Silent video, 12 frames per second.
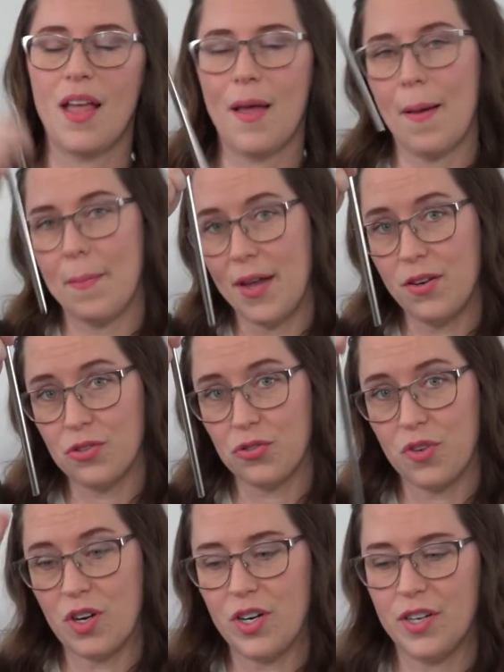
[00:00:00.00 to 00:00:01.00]
a metal
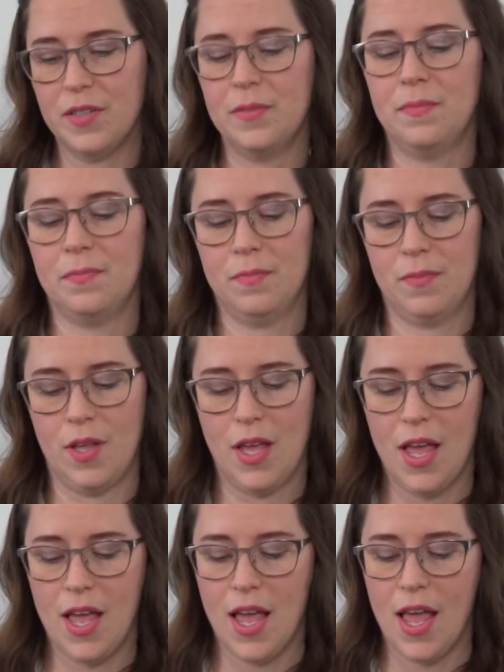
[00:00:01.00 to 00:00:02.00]
straw,
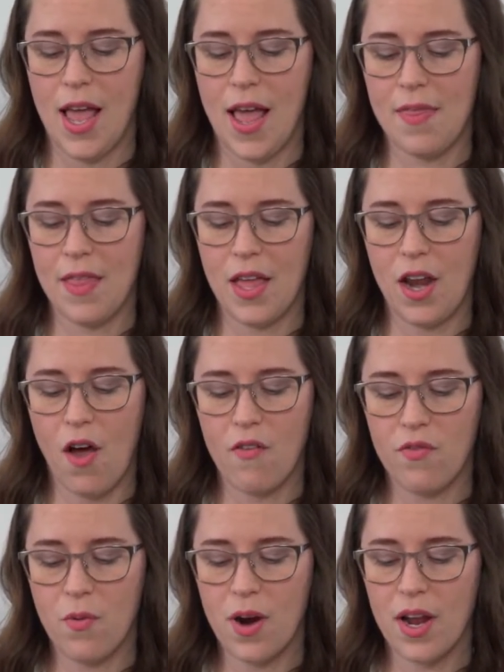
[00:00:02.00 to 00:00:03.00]
and then a
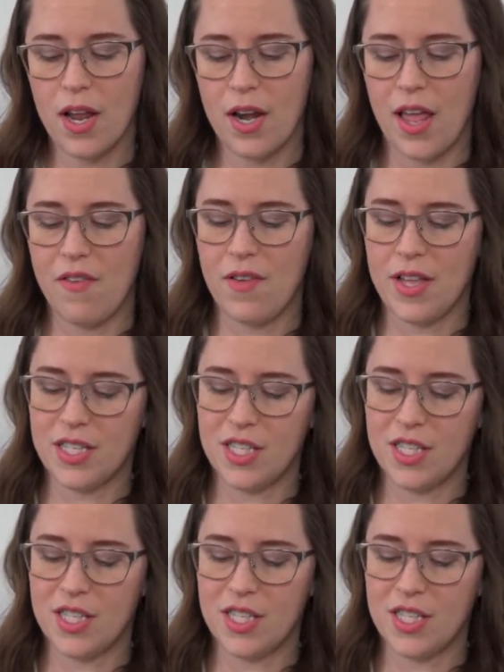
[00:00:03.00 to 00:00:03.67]
fork, knife, and